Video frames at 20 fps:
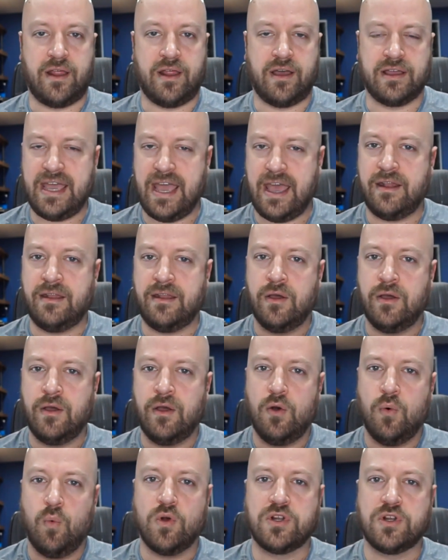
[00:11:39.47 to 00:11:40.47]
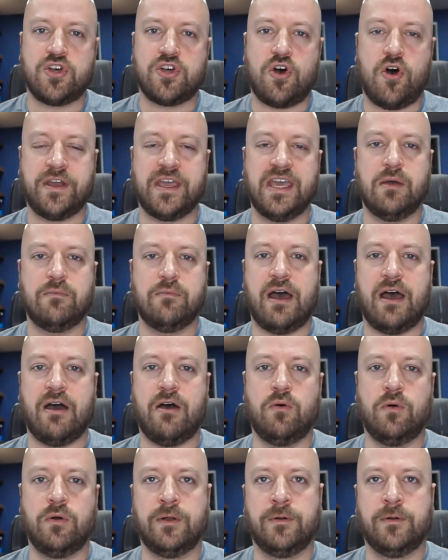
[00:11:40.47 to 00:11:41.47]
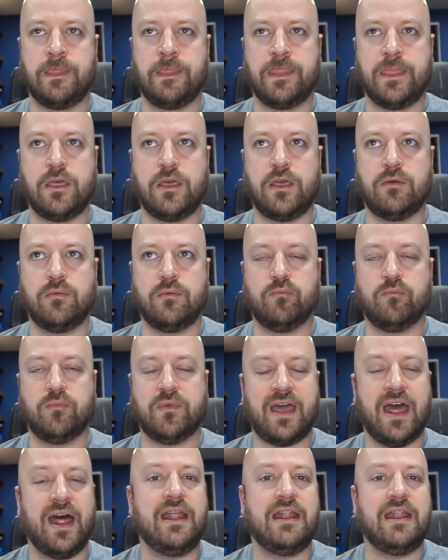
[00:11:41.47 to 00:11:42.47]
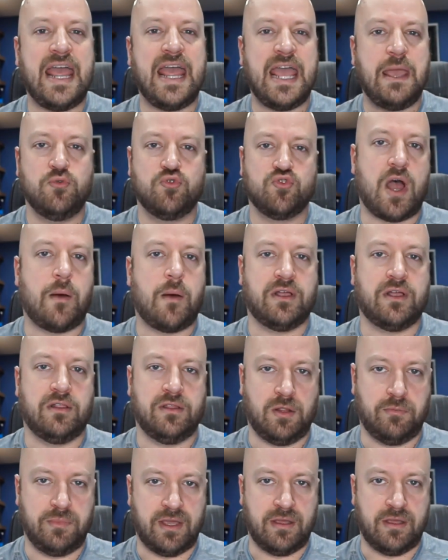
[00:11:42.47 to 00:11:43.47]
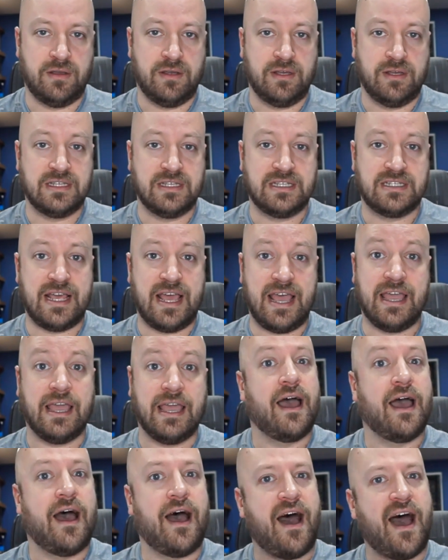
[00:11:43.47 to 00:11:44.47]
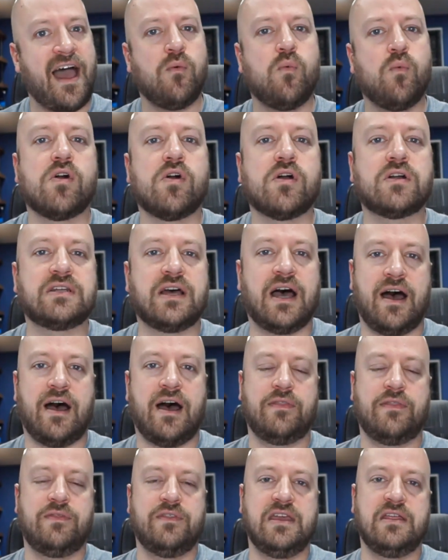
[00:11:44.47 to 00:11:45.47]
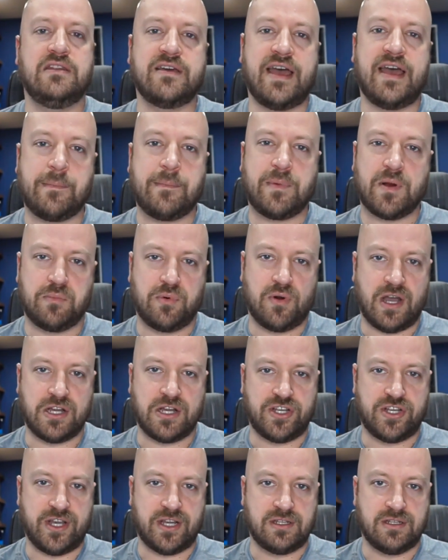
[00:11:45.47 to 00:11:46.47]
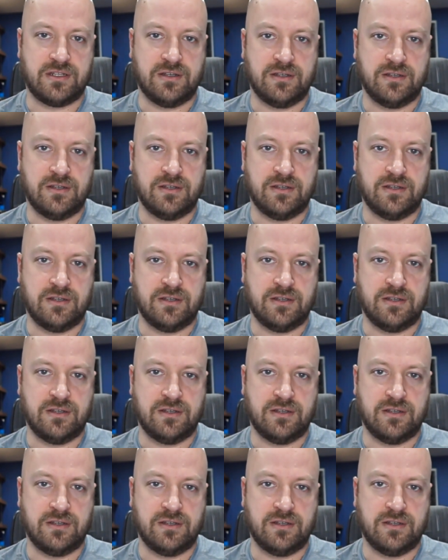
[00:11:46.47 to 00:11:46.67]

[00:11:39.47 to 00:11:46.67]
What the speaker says: Again, we're talking about kind of name dropping a little bit, saying, I worked on the Dapper project,